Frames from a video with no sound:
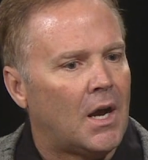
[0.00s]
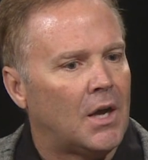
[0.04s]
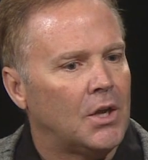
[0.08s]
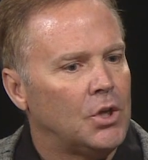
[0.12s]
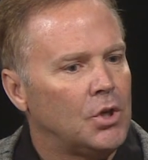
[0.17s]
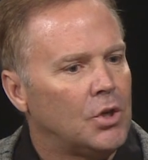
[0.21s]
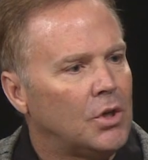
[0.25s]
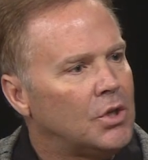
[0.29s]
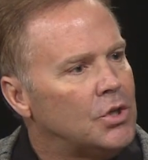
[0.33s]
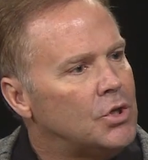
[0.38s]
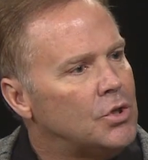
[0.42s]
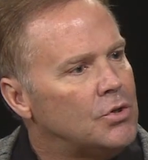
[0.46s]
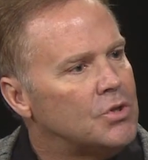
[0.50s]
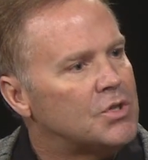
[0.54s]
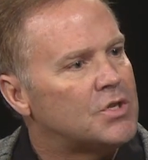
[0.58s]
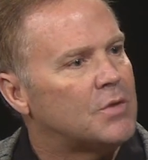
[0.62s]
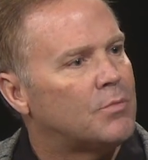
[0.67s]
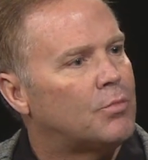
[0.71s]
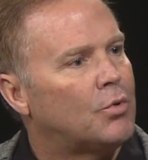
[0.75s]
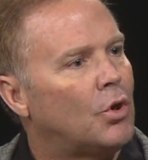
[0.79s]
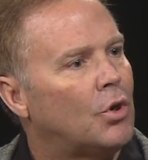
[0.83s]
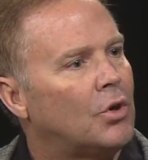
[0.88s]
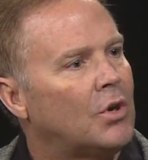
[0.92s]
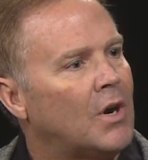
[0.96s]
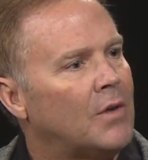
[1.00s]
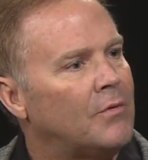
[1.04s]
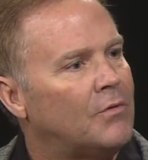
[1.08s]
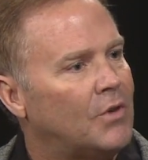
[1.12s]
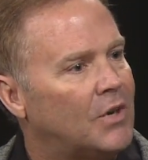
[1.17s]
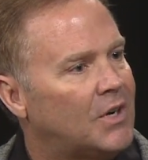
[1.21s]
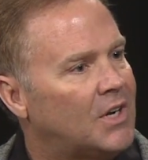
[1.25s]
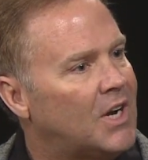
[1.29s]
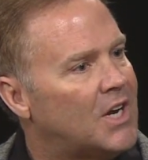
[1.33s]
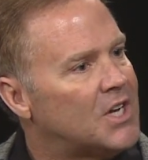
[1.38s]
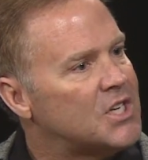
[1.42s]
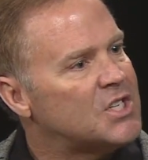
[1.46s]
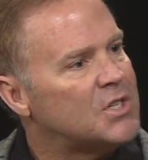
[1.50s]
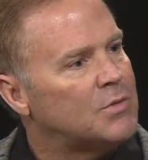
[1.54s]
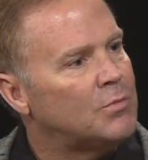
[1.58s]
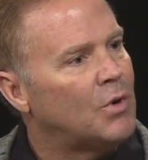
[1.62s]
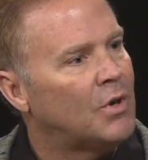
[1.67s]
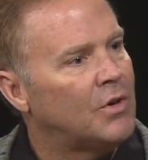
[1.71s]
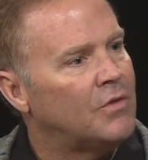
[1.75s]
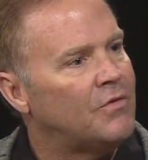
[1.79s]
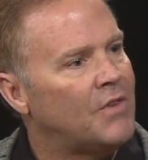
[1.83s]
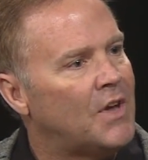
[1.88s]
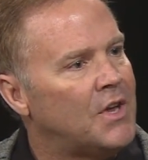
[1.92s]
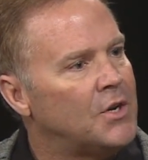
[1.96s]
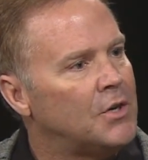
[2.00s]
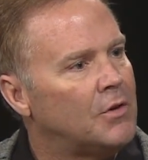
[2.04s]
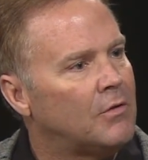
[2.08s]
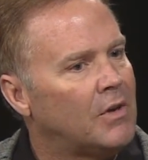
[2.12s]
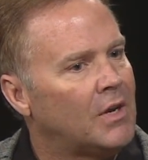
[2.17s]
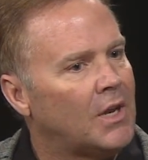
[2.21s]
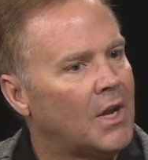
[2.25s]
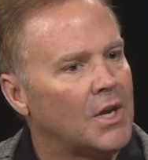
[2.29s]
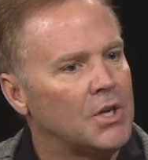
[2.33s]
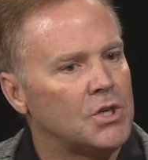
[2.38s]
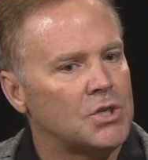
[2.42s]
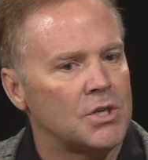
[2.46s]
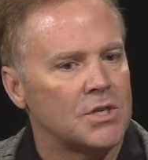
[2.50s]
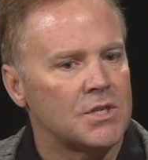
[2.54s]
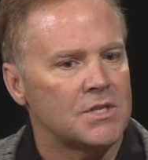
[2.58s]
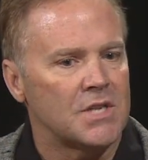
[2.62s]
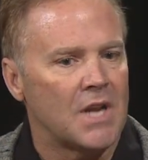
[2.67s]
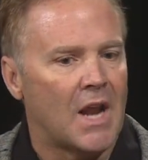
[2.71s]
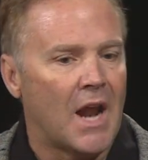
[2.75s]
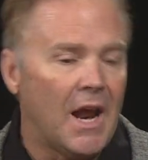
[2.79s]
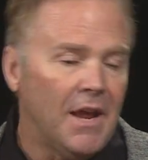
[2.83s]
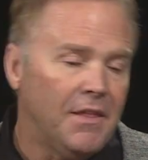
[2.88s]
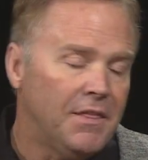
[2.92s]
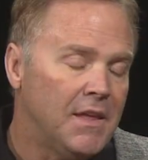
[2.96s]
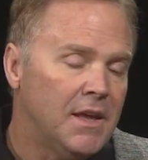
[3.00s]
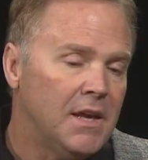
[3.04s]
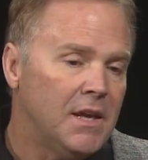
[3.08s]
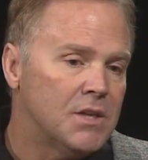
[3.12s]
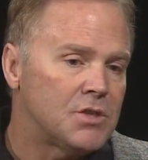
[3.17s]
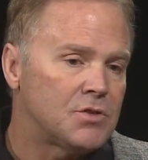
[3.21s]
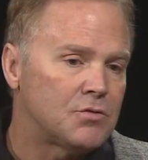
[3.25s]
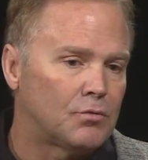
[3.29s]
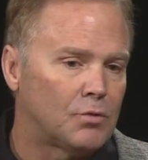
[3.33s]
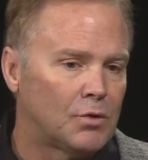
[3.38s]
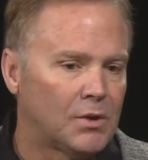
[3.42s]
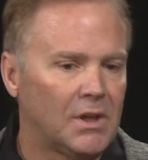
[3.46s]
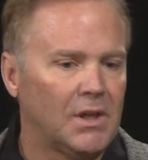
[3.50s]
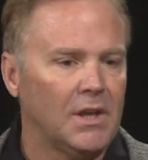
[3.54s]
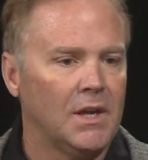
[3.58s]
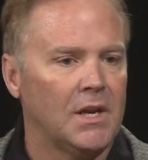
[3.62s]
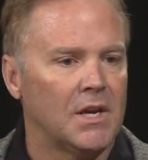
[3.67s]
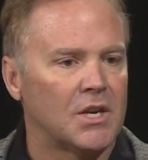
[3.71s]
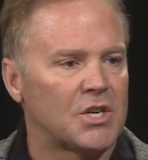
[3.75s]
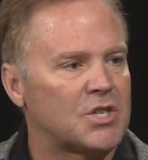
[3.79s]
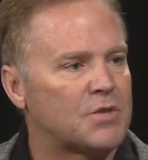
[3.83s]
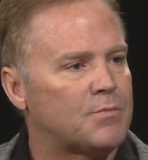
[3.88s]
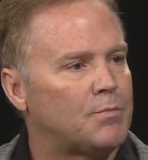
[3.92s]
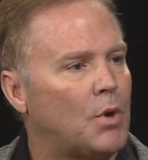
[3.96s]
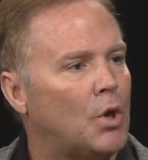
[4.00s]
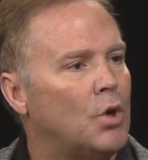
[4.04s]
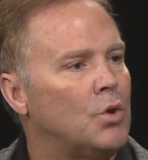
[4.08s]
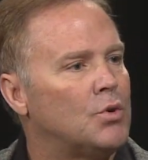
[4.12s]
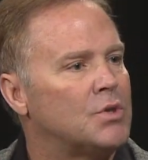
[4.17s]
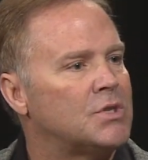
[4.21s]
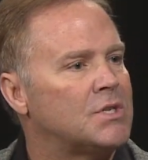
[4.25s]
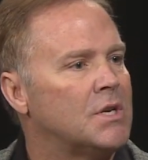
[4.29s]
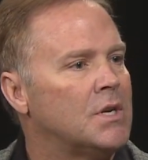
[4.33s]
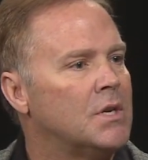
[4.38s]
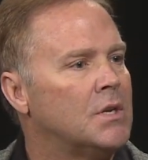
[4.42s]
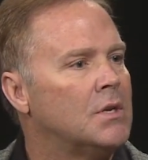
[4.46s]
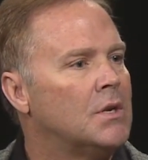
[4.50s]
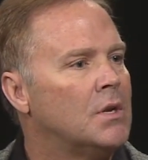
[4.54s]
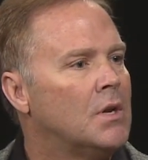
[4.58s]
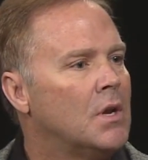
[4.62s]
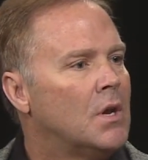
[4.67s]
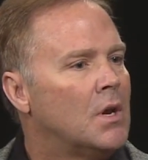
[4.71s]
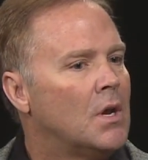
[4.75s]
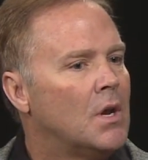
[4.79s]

you can use the program for customer and vendor relations, and I think it's really exposing